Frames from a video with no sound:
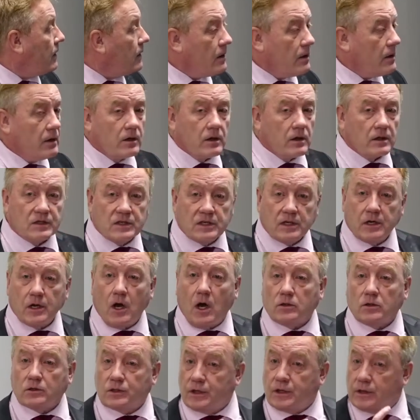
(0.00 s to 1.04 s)
Consider
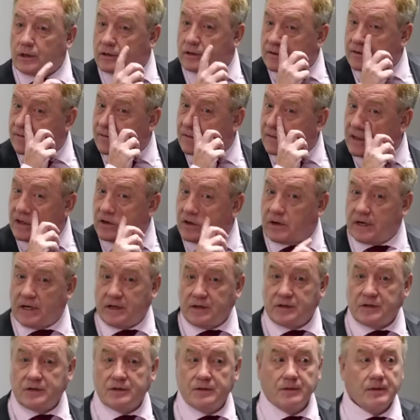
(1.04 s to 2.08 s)
alternative
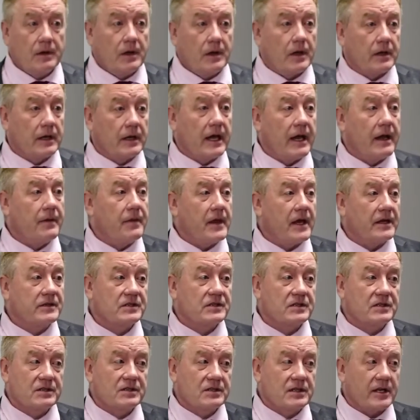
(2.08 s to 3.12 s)
theories. Okay, and
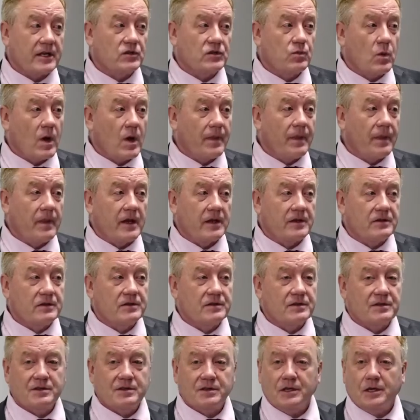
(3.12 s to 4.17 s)
that's one that
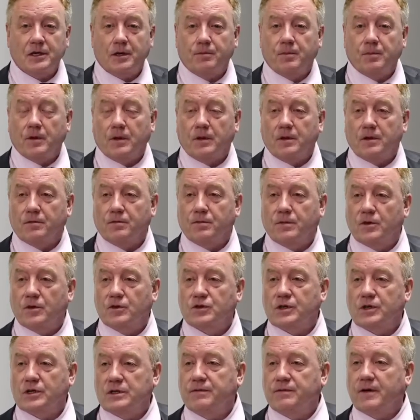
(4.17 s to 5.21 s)
the
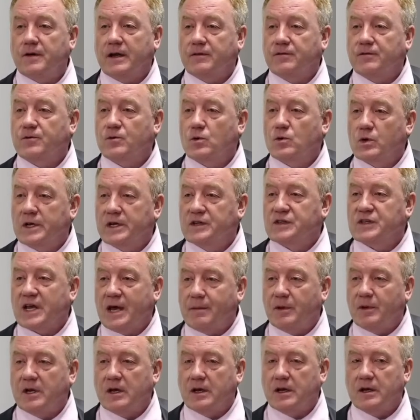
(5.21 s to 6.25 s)
certified fraud
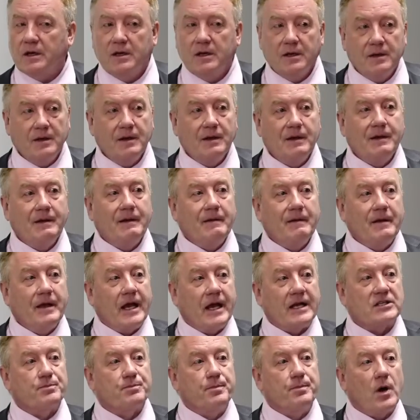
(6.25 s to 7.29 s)
examiner,
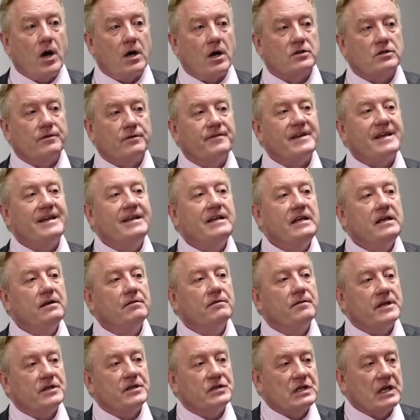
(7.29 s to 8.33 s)
as part of any
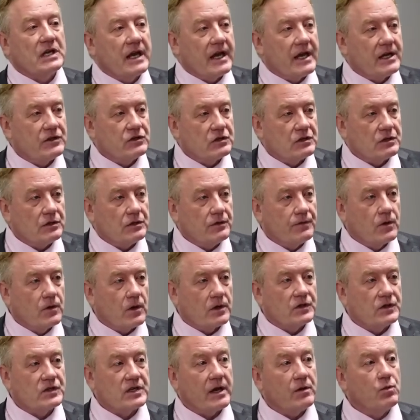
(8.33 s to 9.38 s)
investigation, you've got to
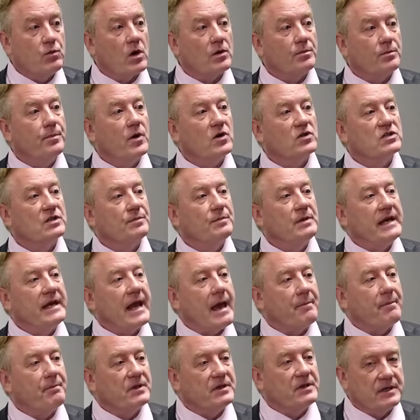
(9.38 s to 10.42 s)
say, what possibly
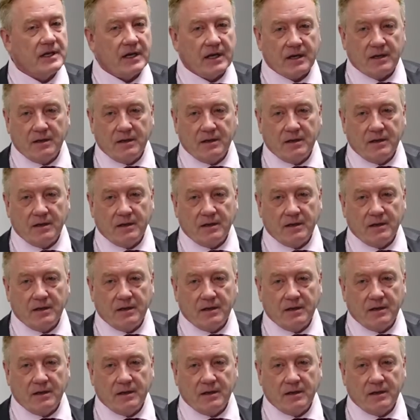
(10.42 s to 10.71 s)
happened here?